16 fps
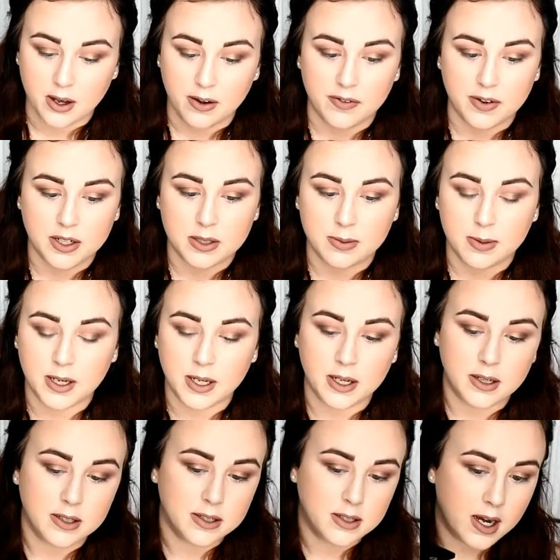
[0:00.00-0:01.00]
First one
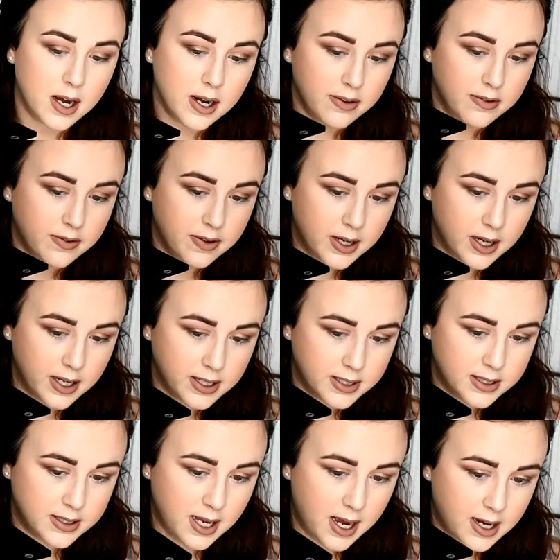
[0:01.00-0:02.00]
here is kind of a nice
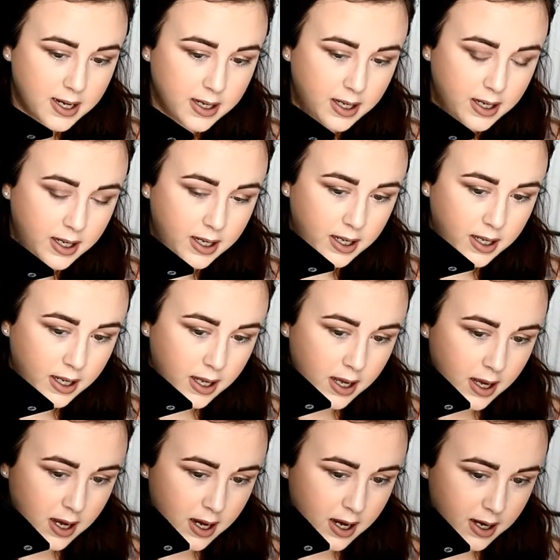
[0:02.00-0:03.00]
satiny,
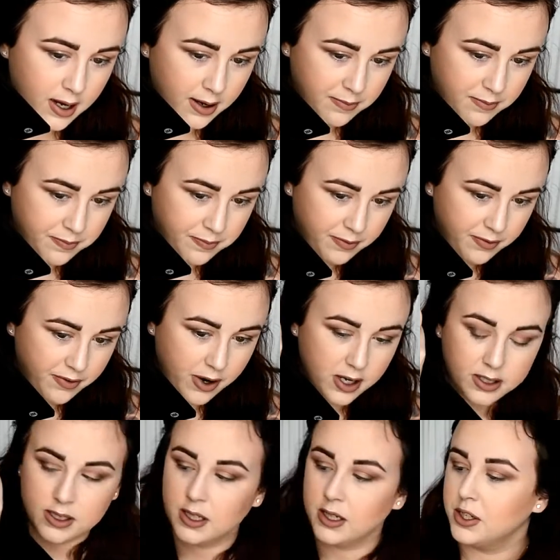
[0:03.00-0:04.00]

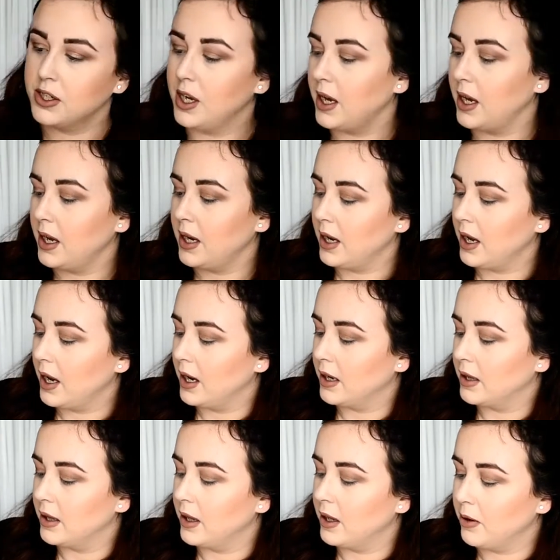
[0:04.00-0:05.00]
frosty shade, and
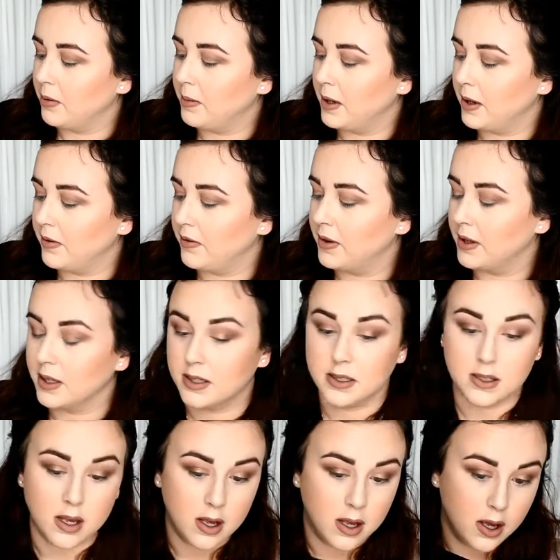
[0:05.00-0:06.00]
a little bit of
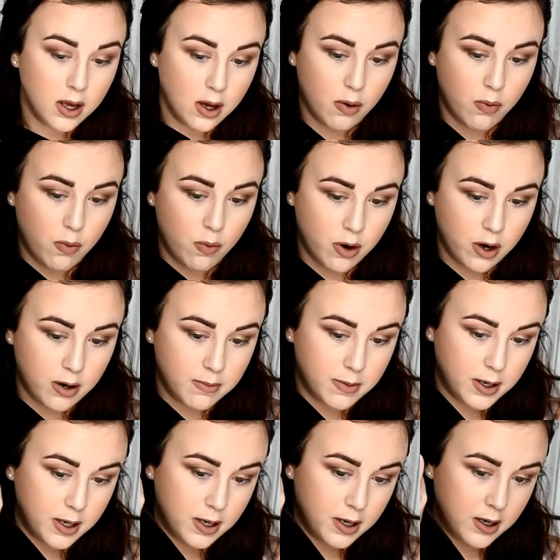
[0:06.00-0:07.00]
this
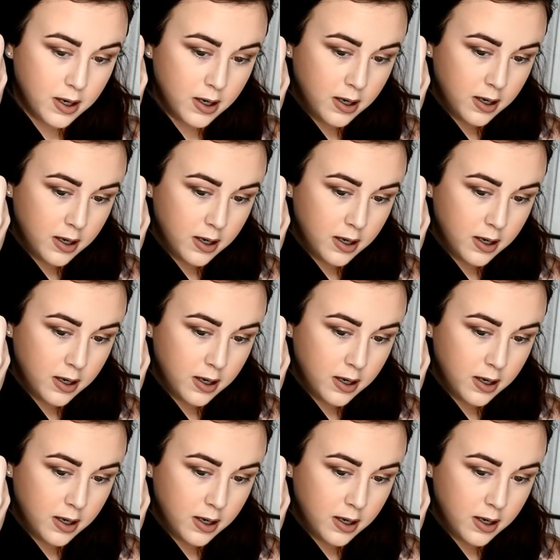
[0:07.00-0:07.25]
warmer